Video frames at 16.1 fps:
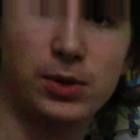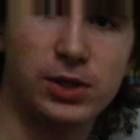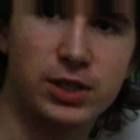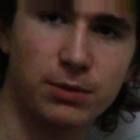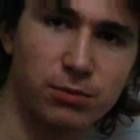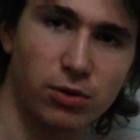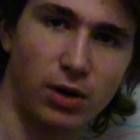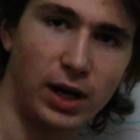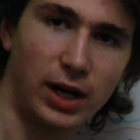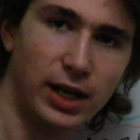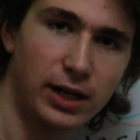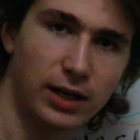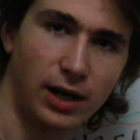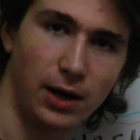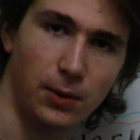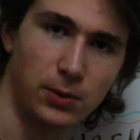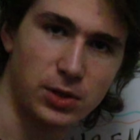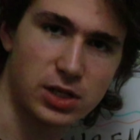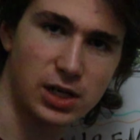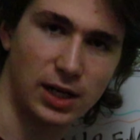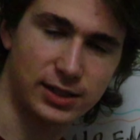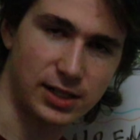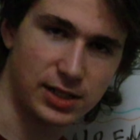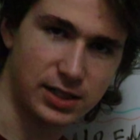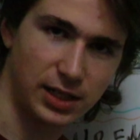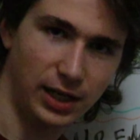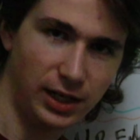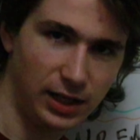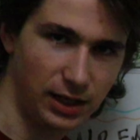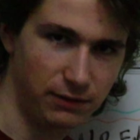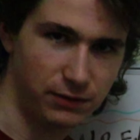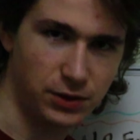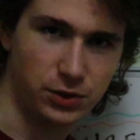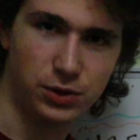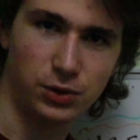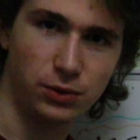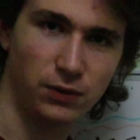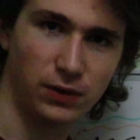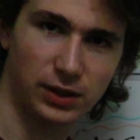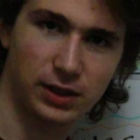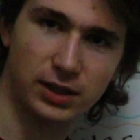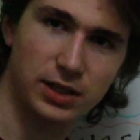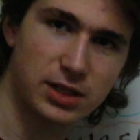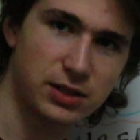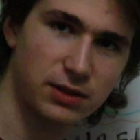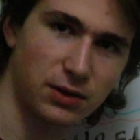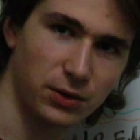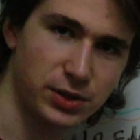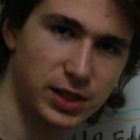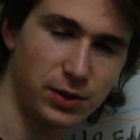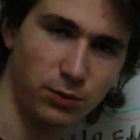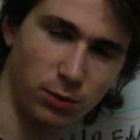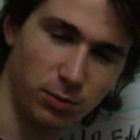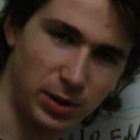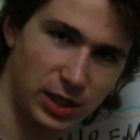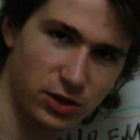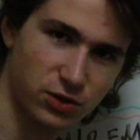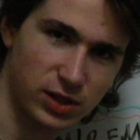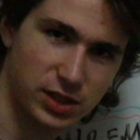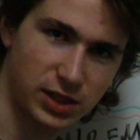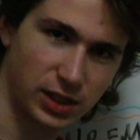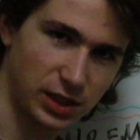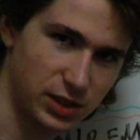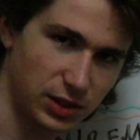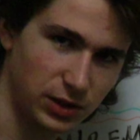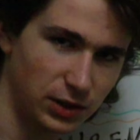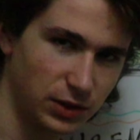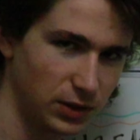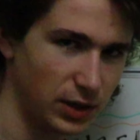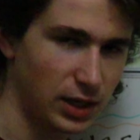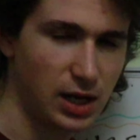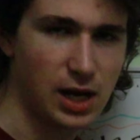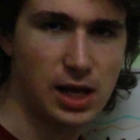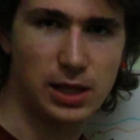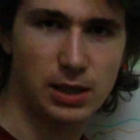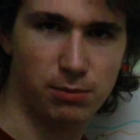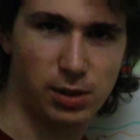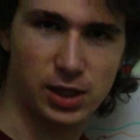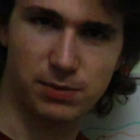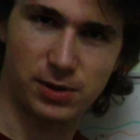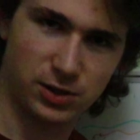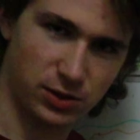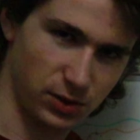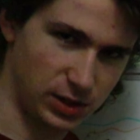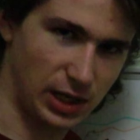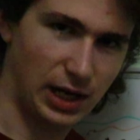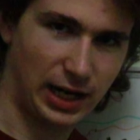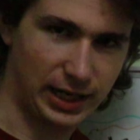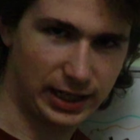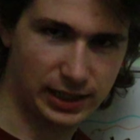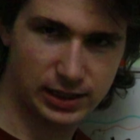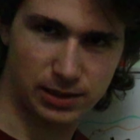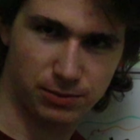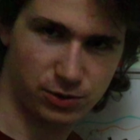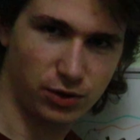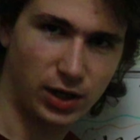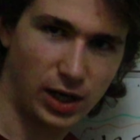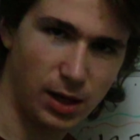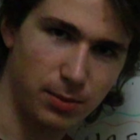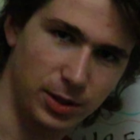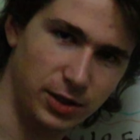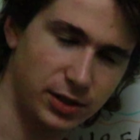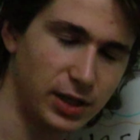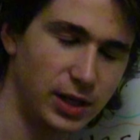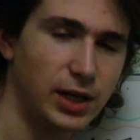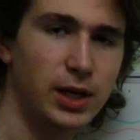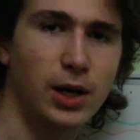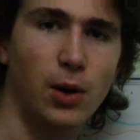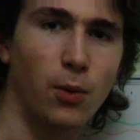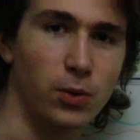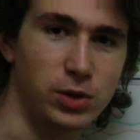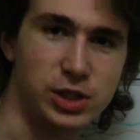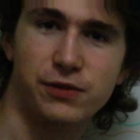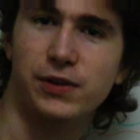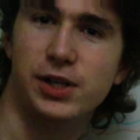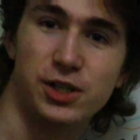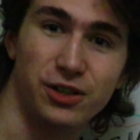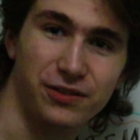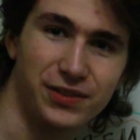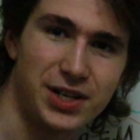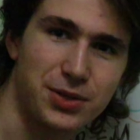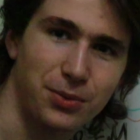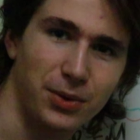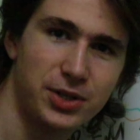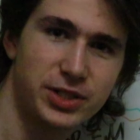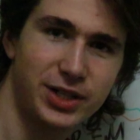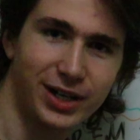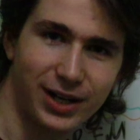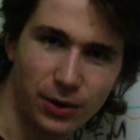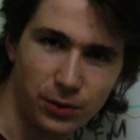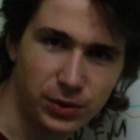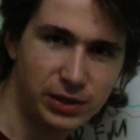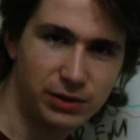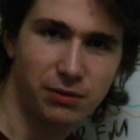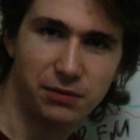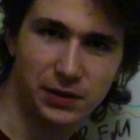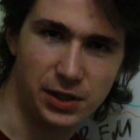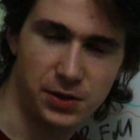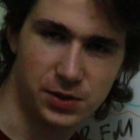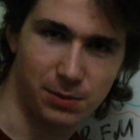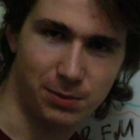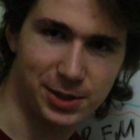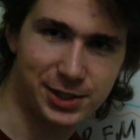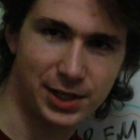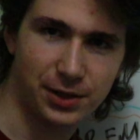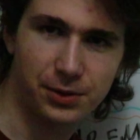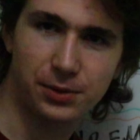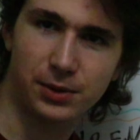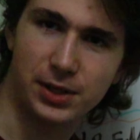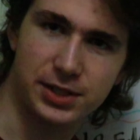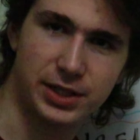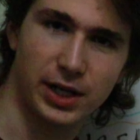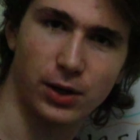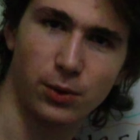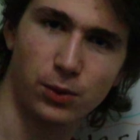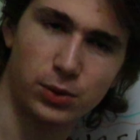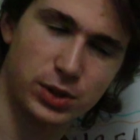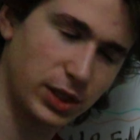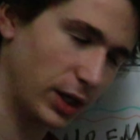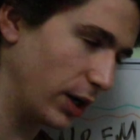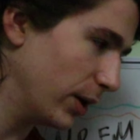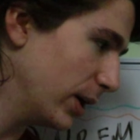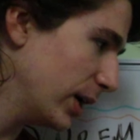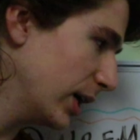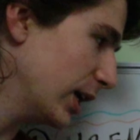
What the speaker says: we jump right in, I would just like to say, if you do think that this content will be interesting to you, then please make sure to like, subscribe, and once you finish with this one, check out all the other videos on my channel, as they're also